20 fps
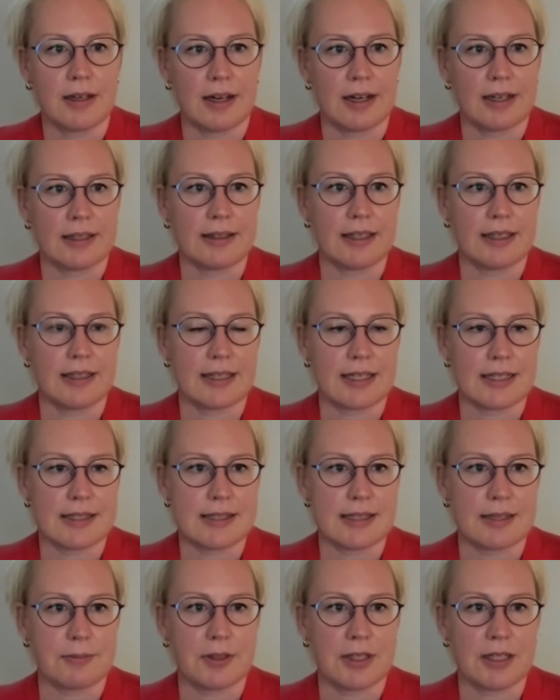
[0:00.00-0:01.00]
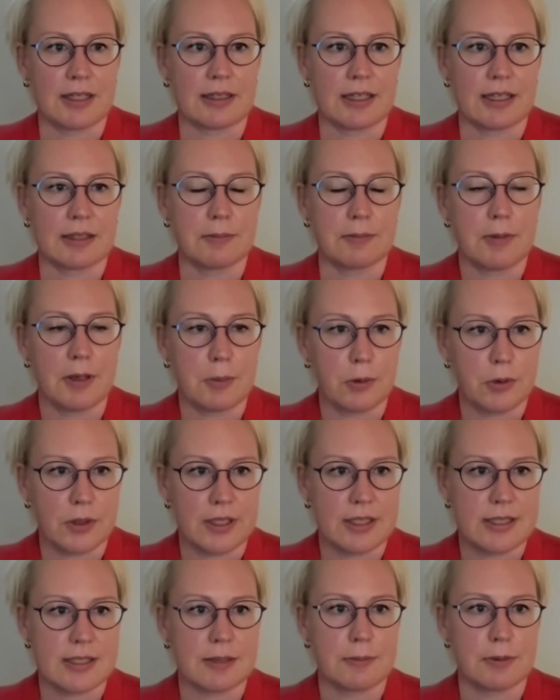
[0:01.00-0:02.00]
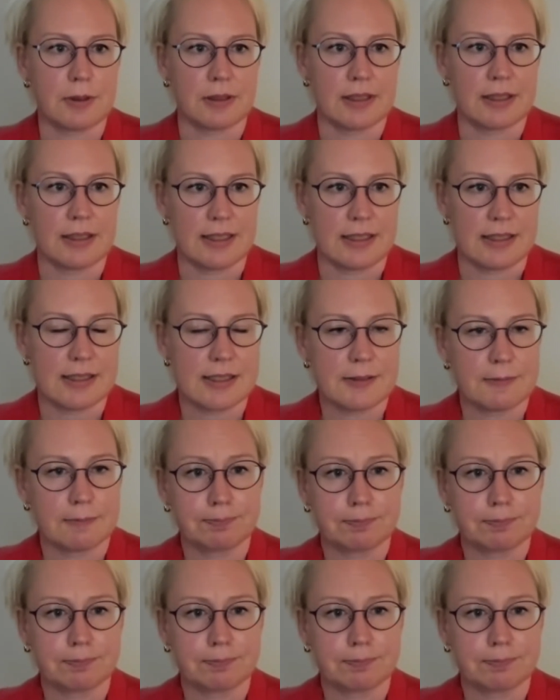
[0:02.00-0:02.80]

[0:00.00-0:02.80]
I think that's something that people with disabilities